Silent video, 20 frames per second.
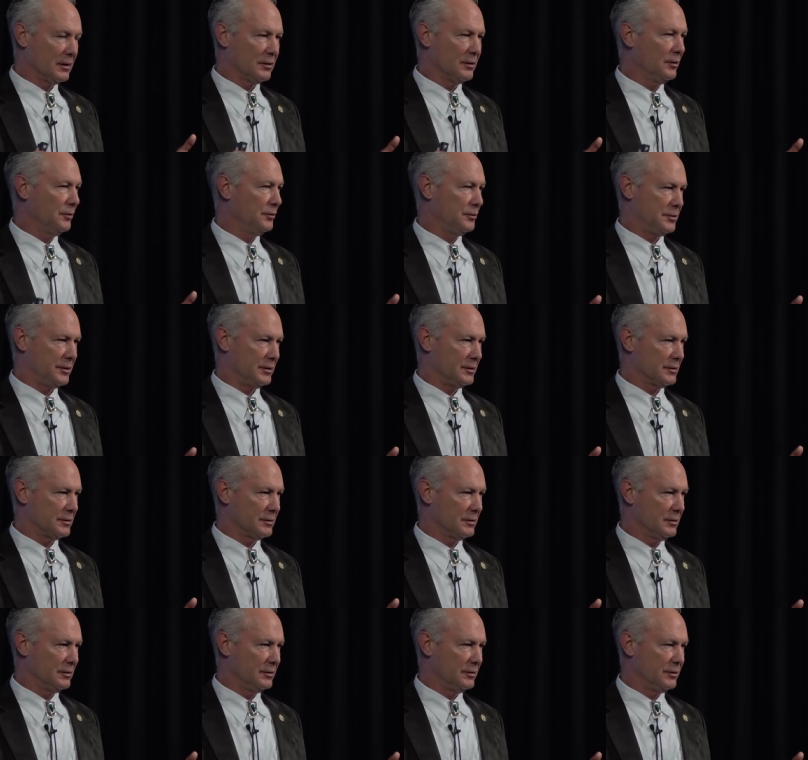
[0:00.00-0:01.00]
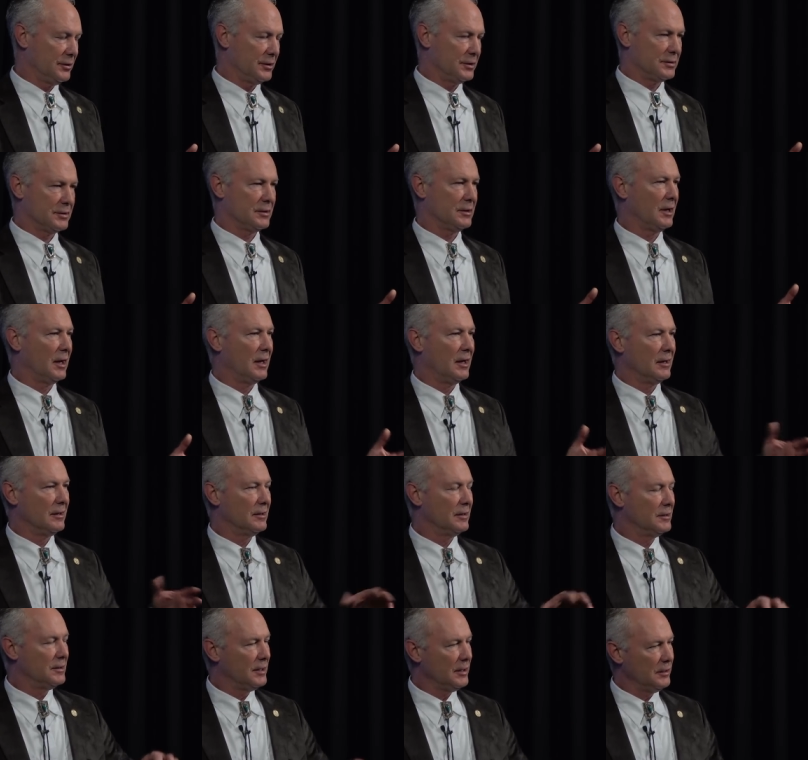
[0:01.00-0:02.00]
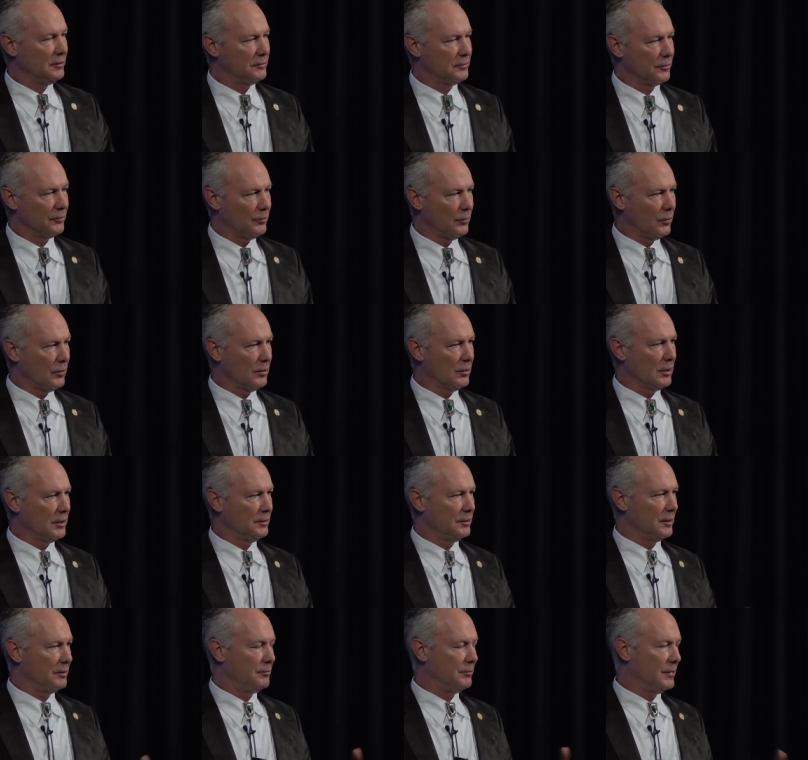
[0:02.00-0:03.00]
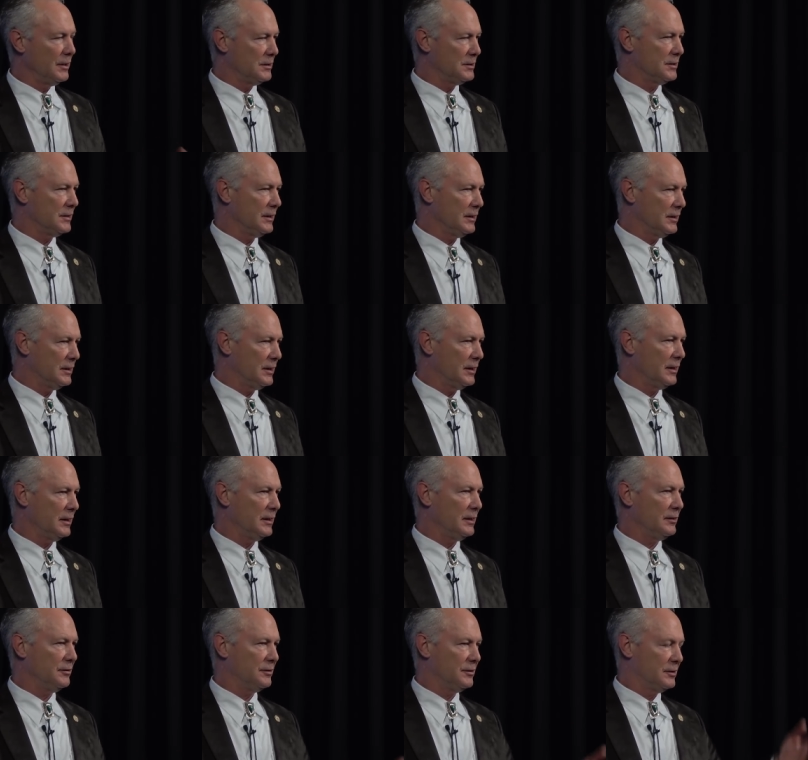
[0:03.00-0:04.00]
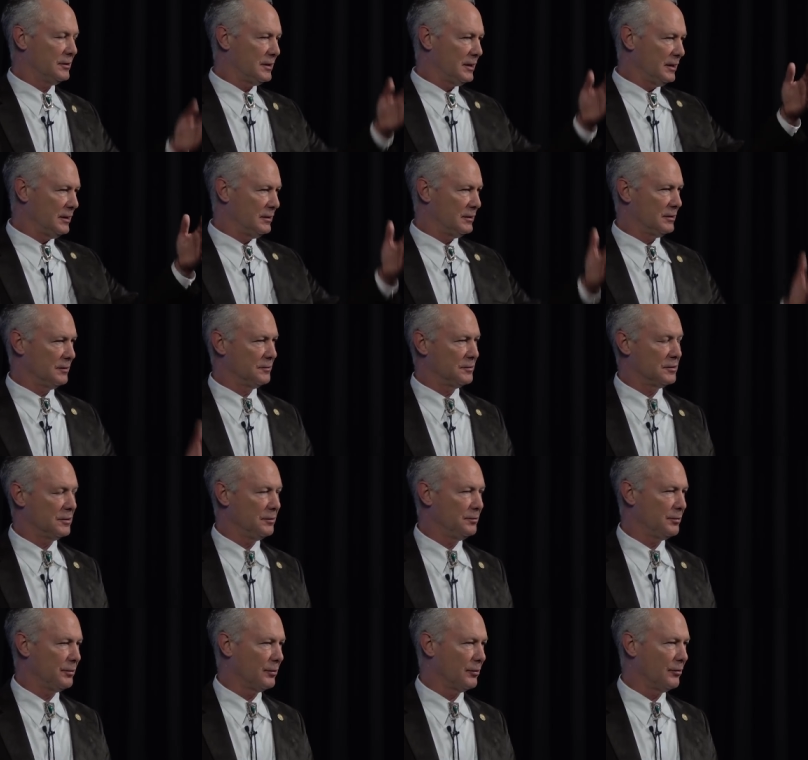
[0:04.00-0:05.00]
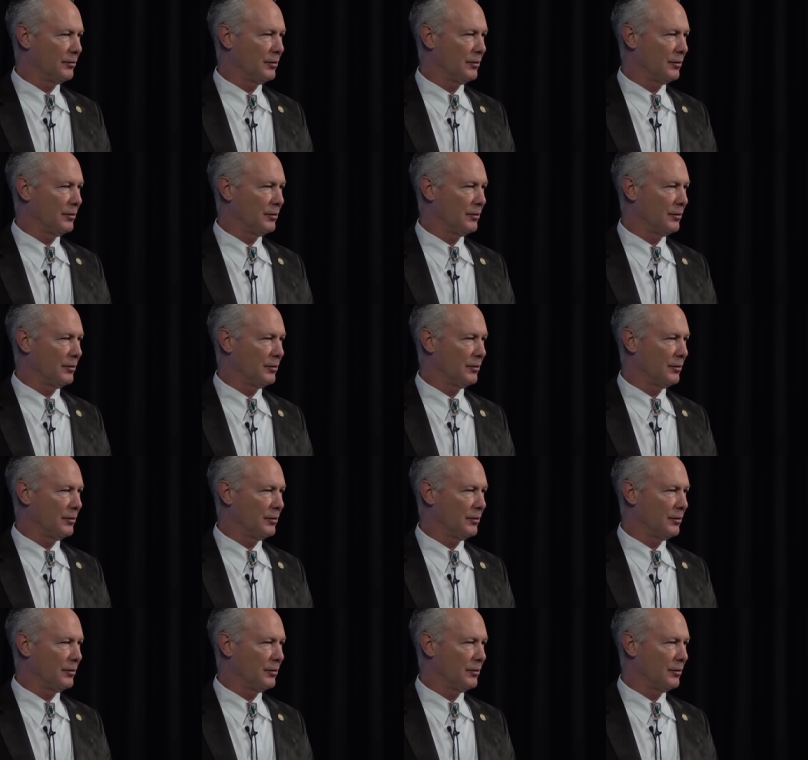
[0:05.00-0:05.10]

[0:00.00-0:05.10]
occlusions just the teeth are worn, they're missing teeth, the teeth have super